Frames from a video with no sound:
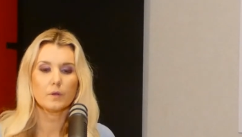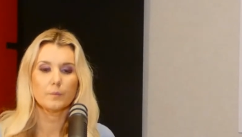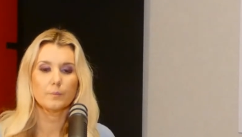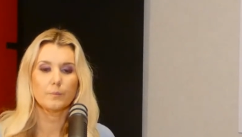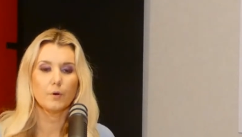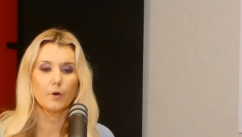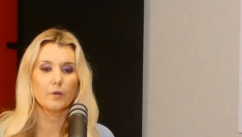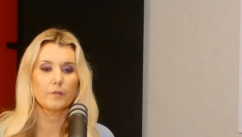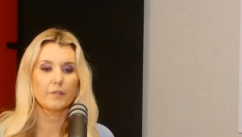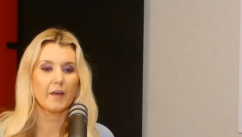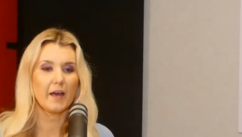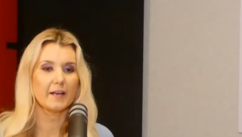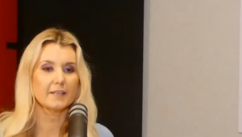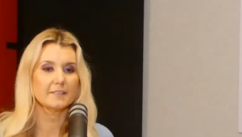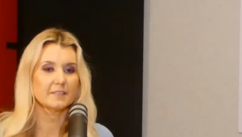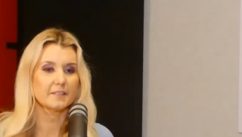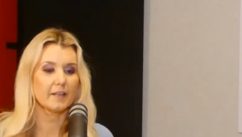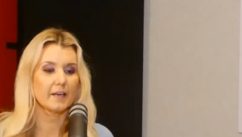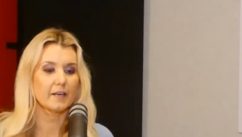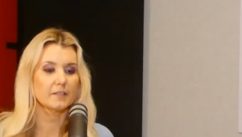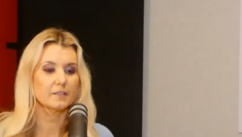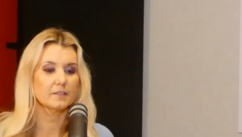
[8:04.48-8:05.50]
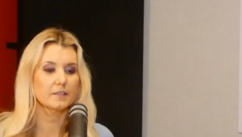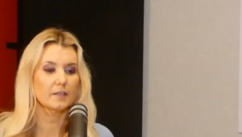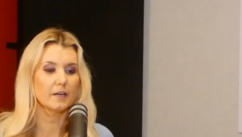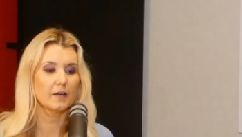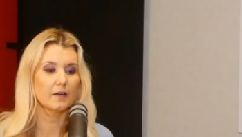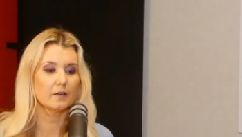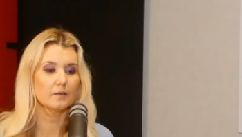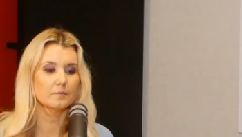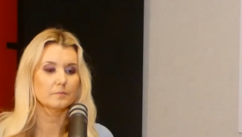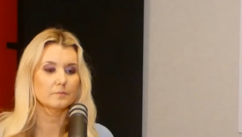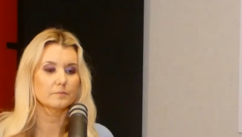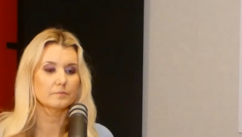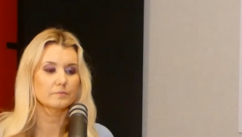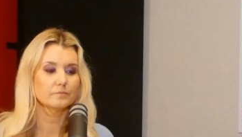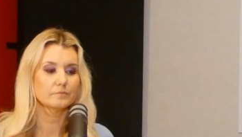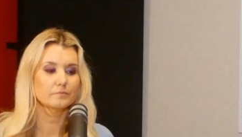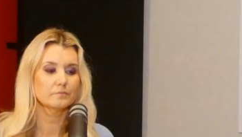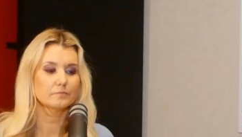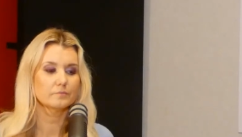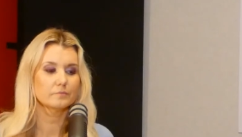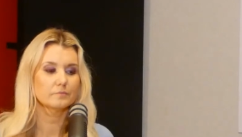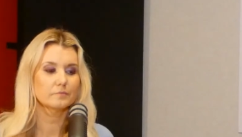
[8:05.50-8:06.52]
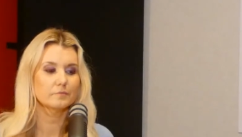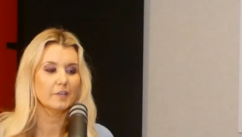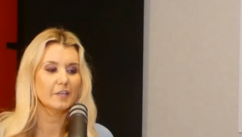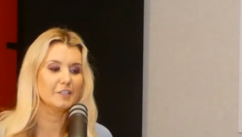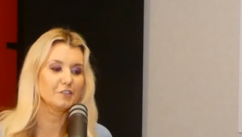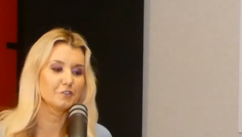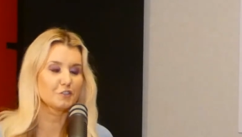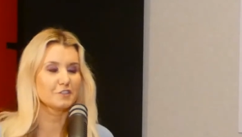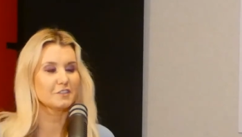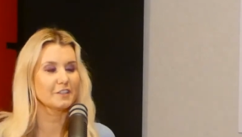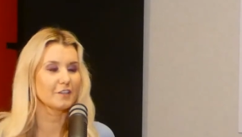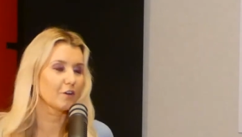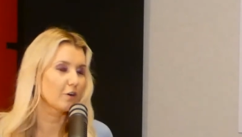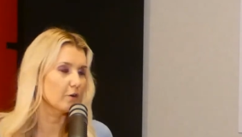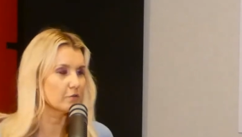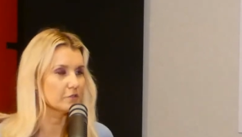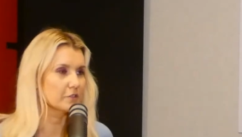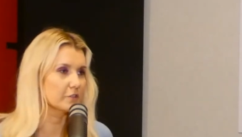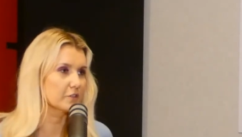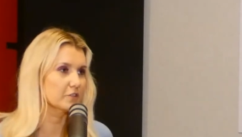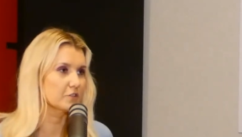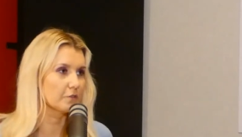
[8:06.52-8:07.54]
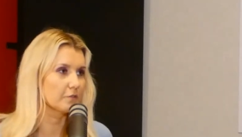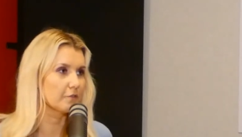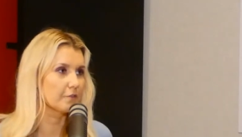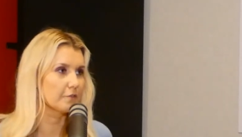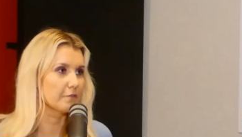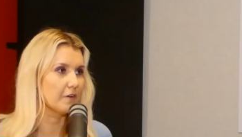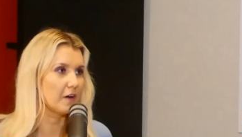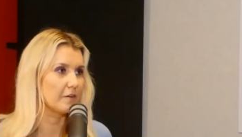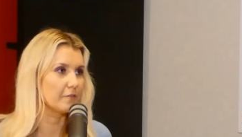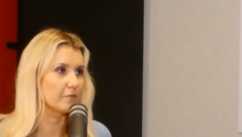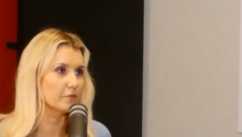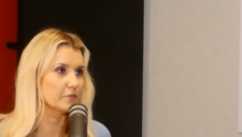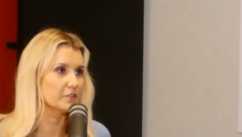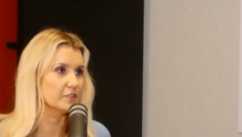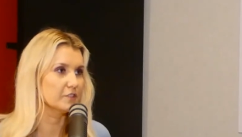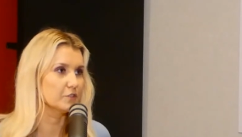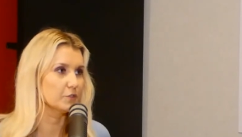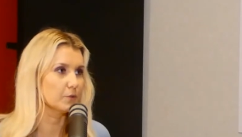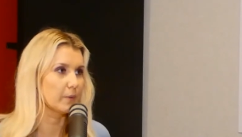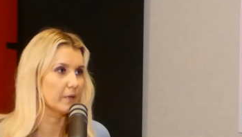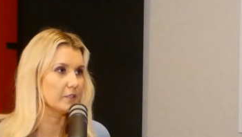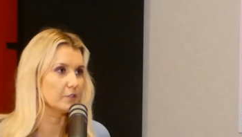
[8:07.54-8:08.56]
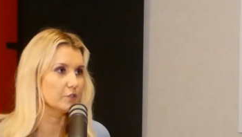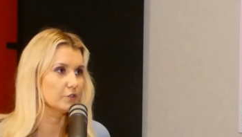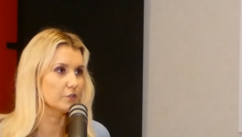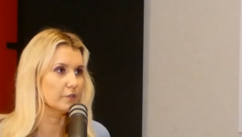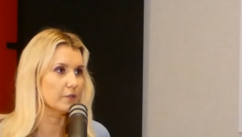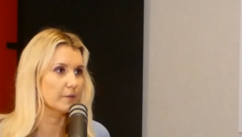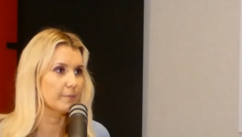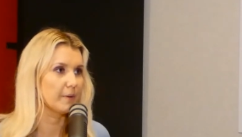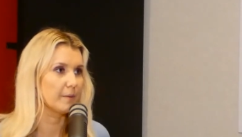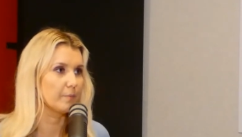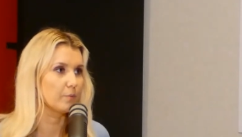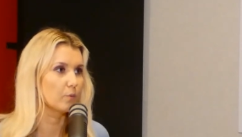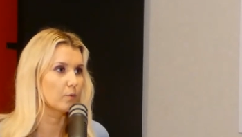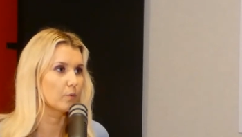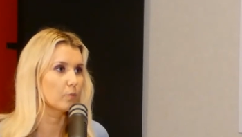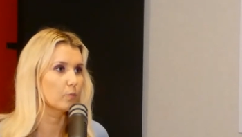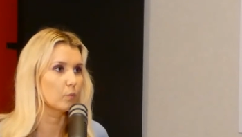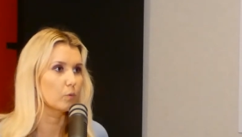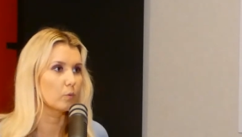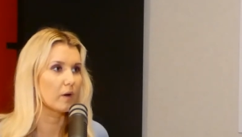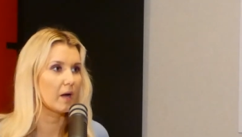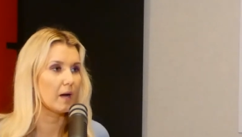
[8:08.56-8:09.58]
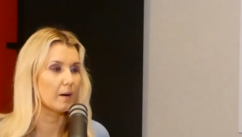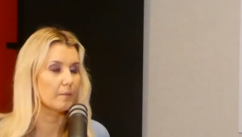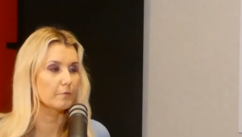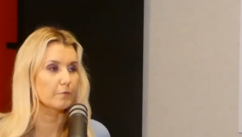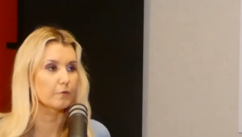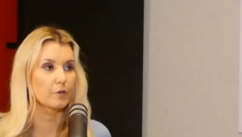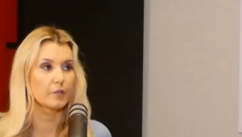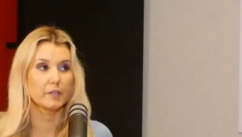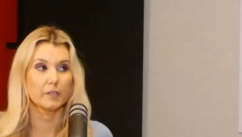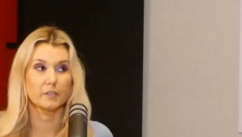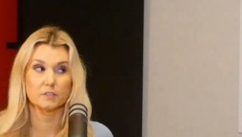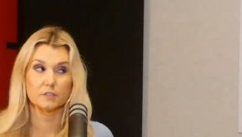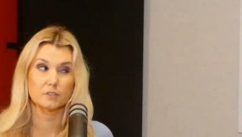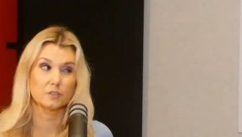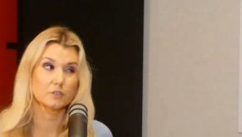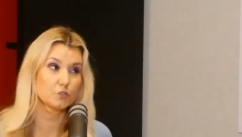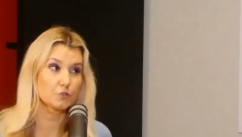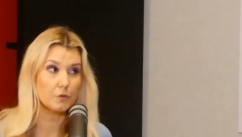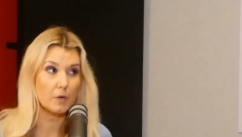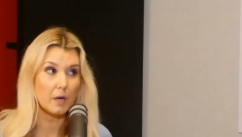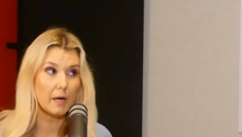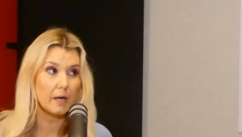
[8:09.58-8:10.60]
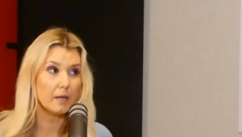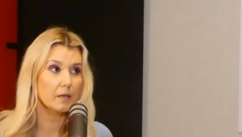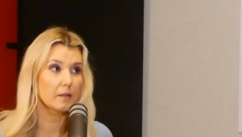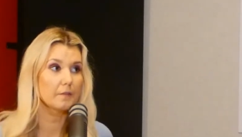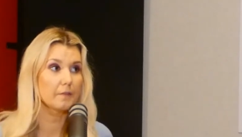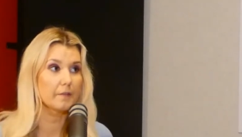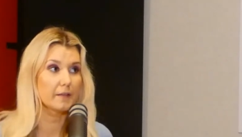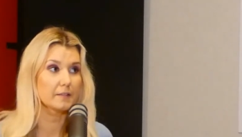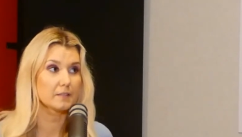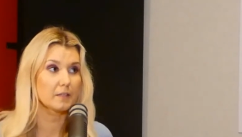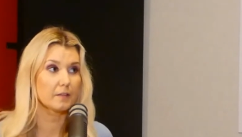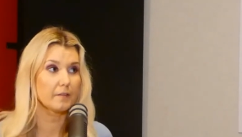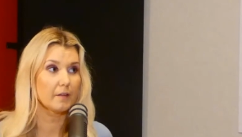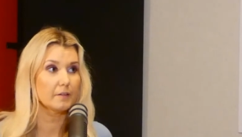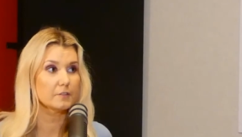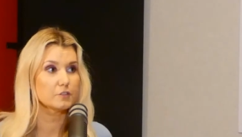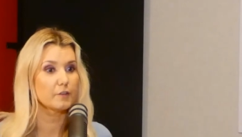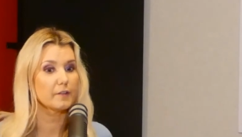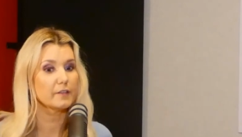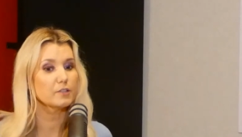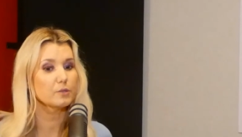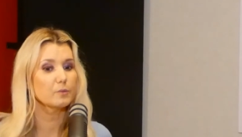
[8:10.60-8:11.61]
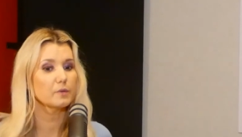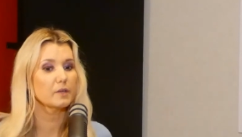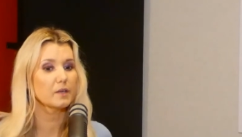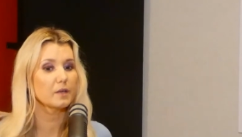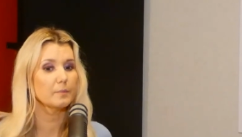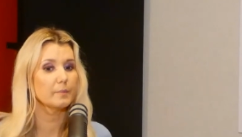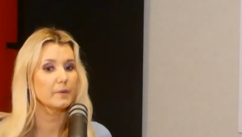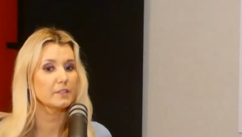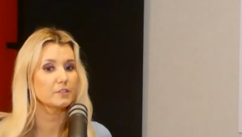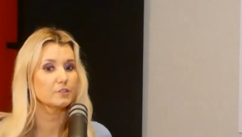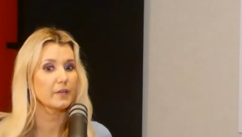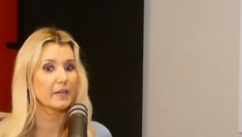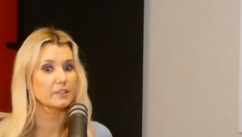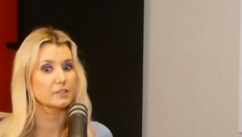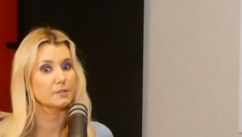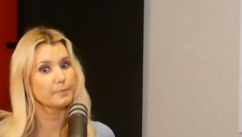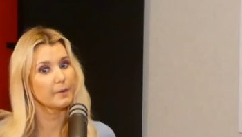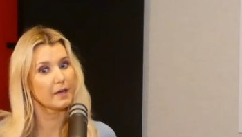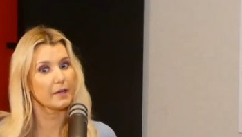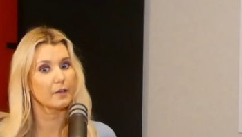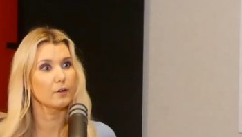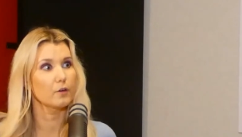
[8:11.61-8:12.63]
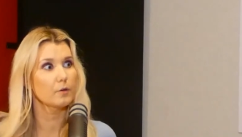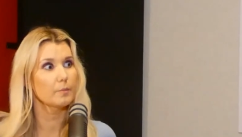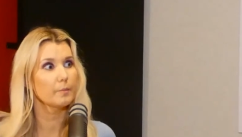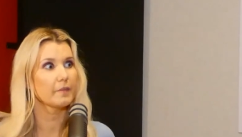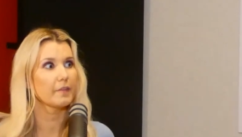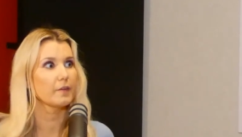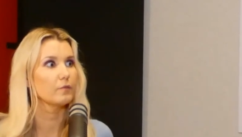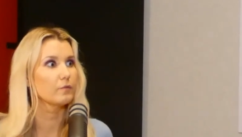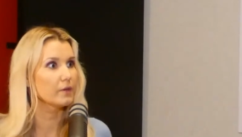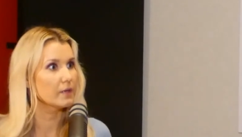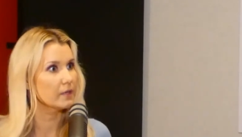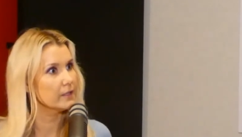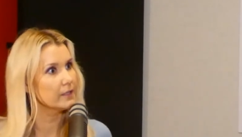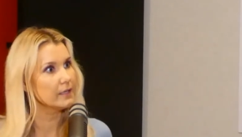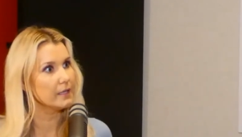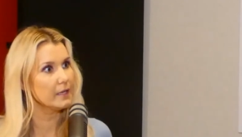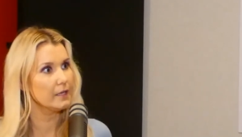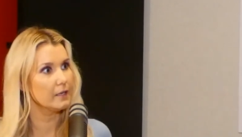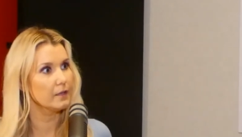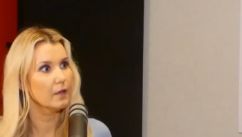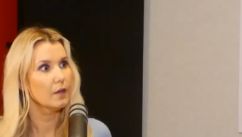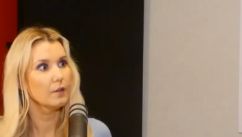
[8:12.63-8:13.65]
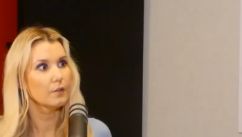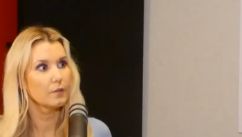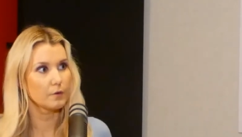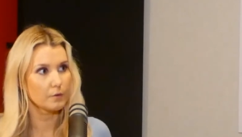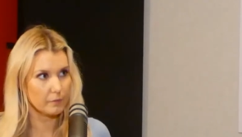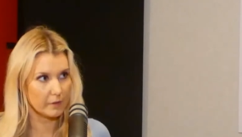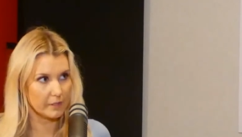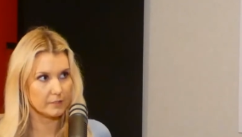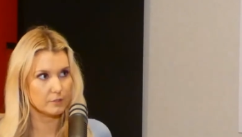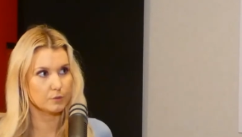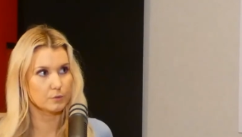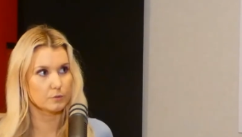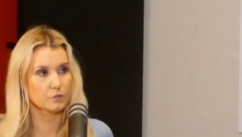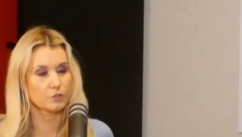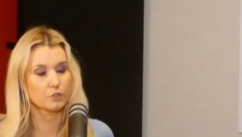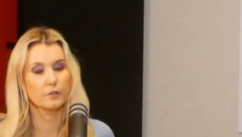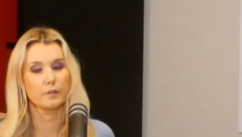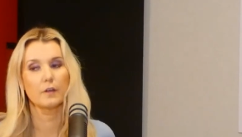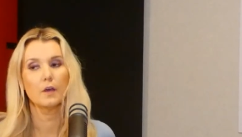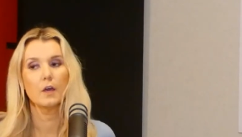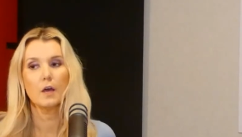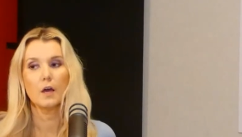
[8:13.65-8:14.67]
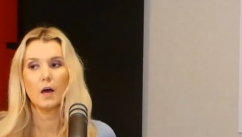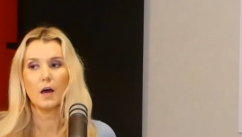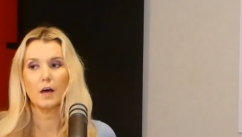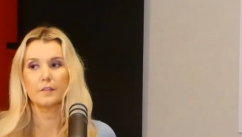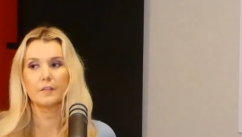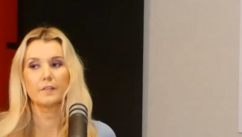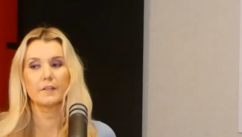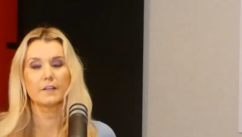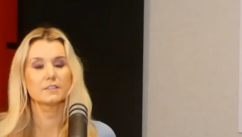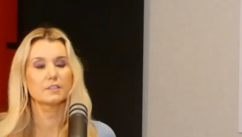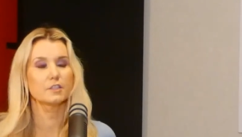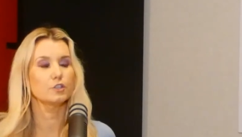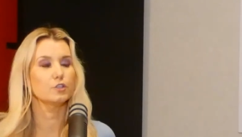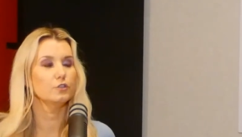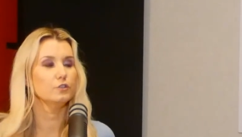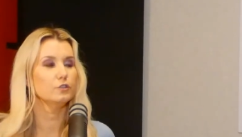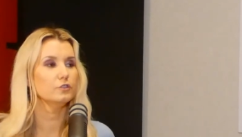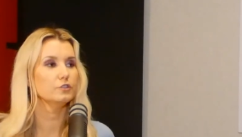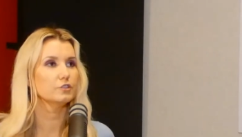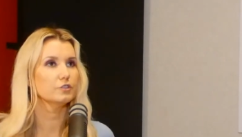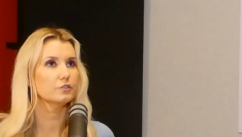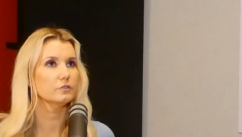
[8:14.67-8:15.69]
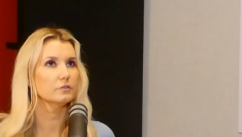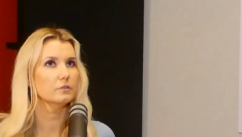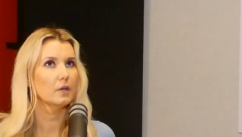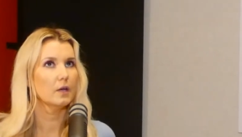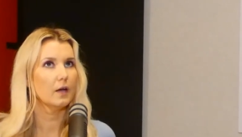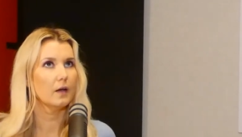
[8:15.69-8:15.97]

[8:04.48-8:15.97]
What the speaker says: Perth has that interesting culture because of the FIFO situation that people will come for a year just to trial it and things like that. So they don't want to commit to actually buying a home, but they really need the rental. So I think that's a huge